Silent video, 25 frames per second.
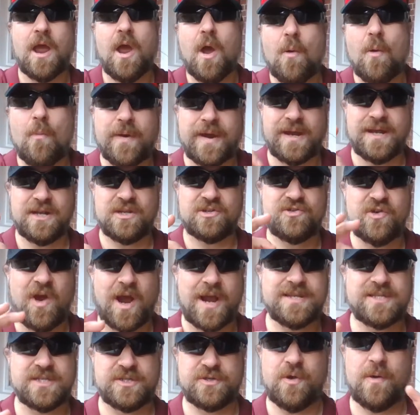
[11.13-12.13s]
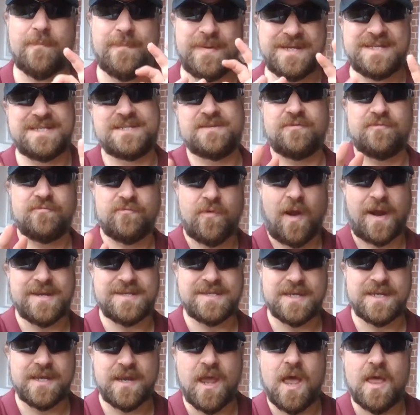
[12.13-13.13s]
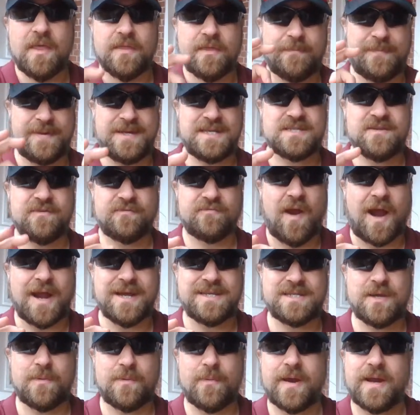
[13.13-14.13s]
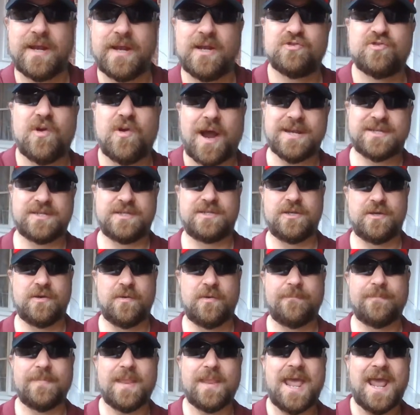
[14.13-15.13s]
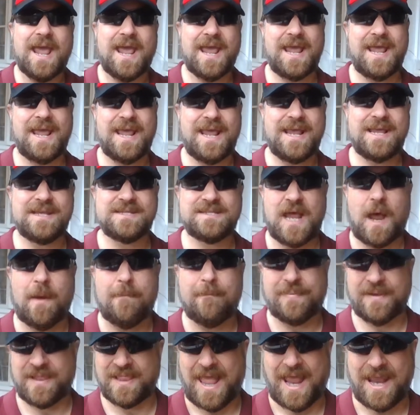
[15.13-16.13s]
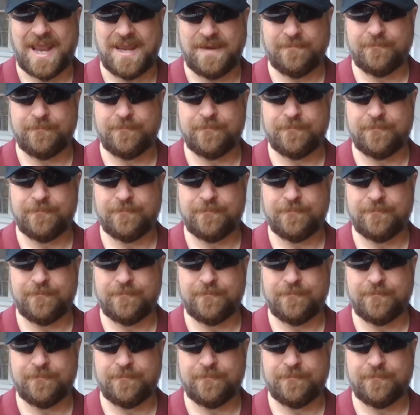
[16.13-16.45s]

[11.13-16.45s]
we're going to try to do a piece of writing. The piece of writing we're going to try to do is a play.